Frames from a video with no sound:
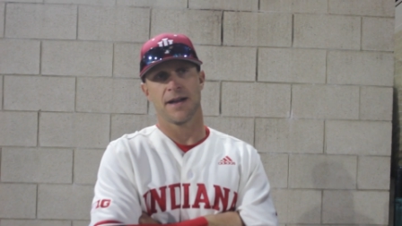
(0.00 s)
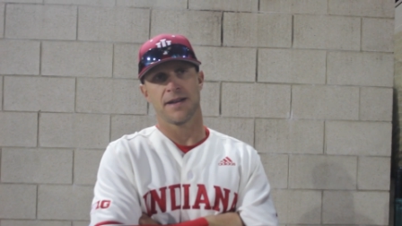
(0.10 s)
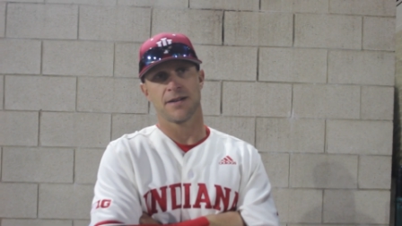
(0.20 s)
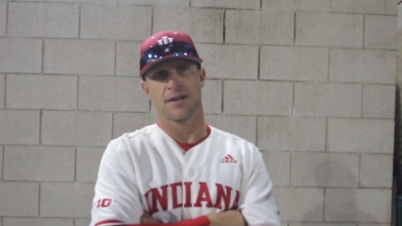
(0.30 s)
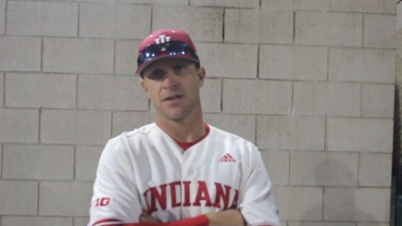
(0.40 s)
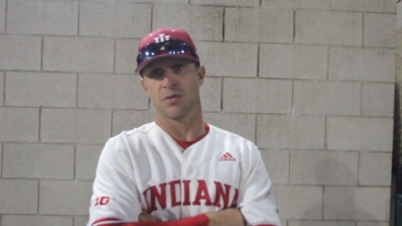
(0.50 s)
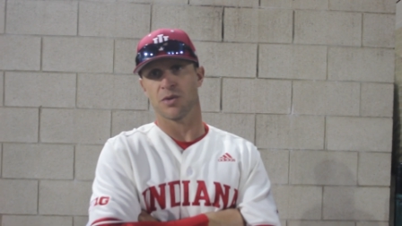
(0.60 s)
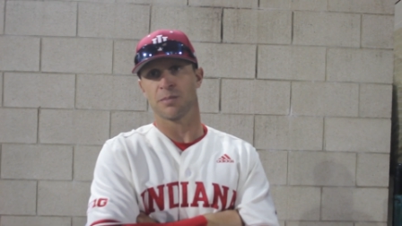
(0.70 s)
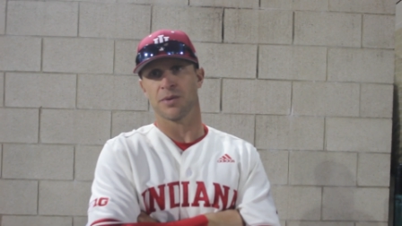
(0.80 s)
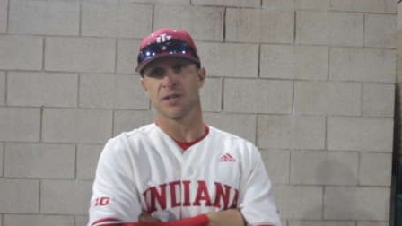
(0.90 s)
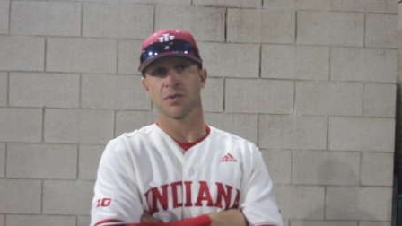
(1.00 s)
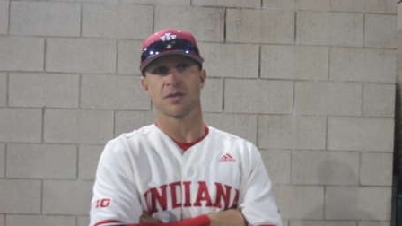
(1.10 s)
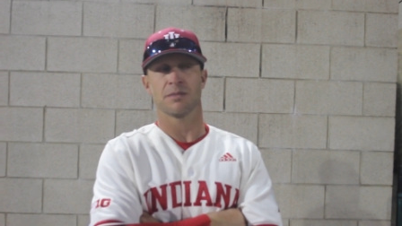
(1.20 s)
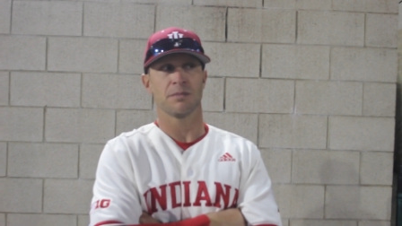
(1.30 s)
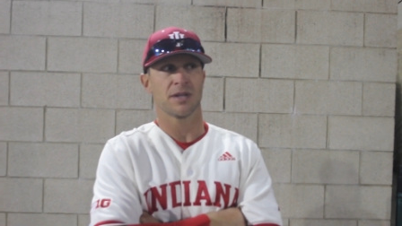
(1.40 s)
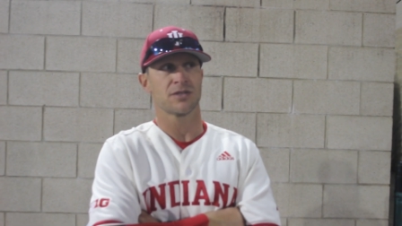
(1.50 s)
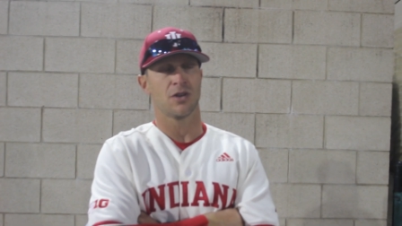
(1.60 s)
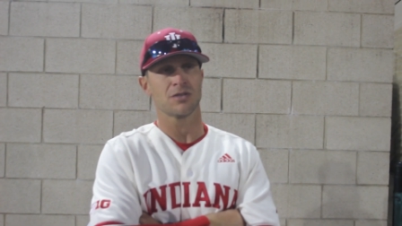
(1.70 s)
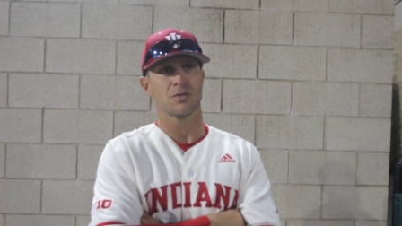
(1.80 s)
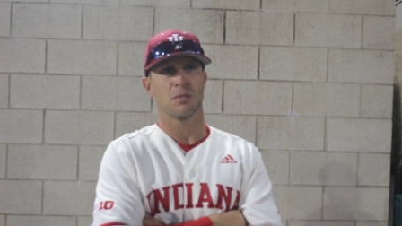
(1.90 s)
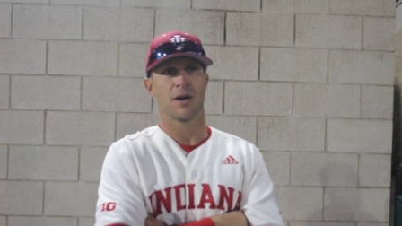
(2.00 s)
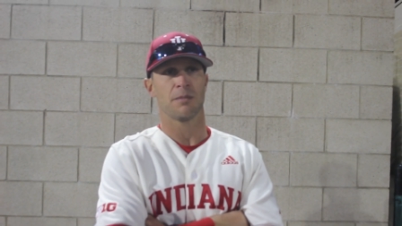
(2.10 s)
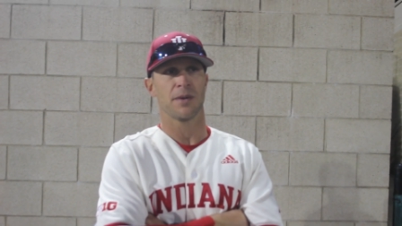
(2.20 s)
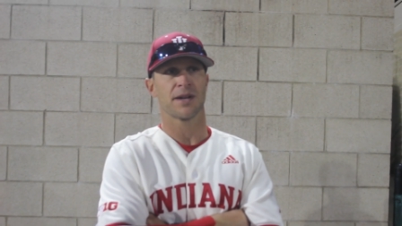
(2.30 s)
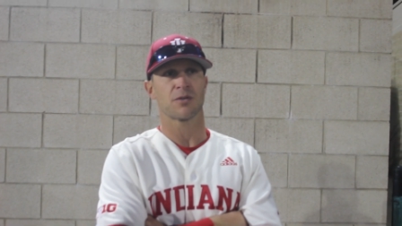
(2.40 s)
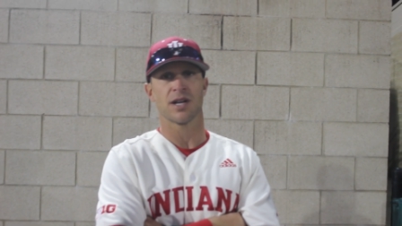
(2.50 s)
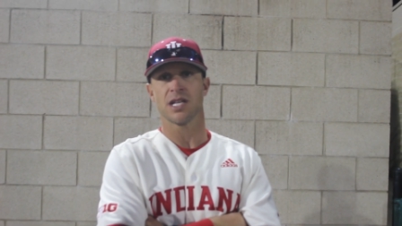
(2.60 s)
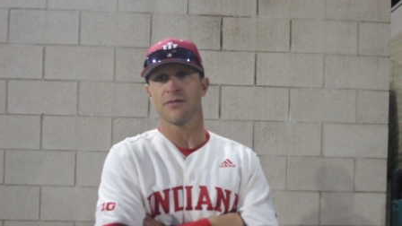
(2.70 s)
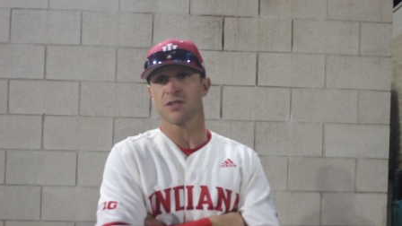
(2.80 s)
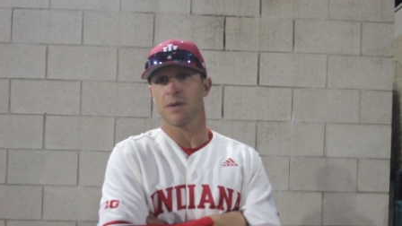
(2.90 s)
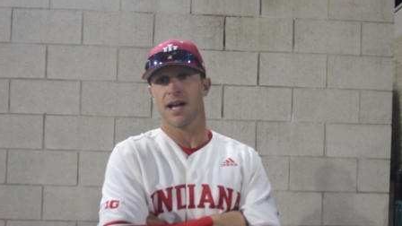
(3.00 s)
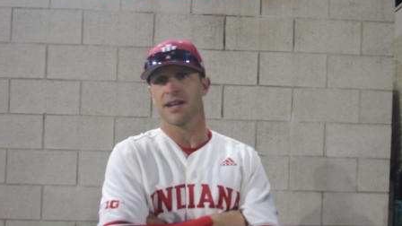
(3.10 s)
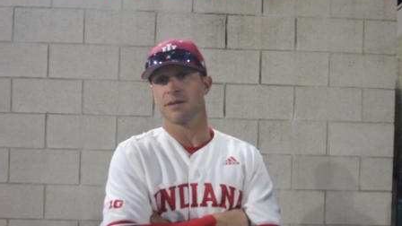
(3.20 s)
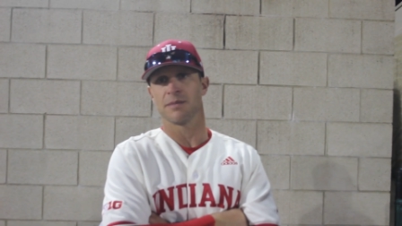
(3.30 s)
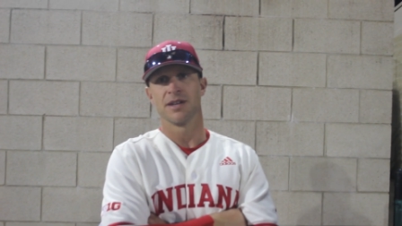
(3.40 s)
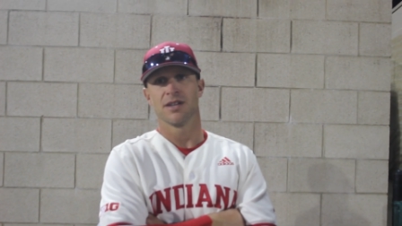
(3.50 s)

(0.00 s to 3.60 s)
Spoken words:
and you're really pleased with them. But it's also about playing great defense behind them.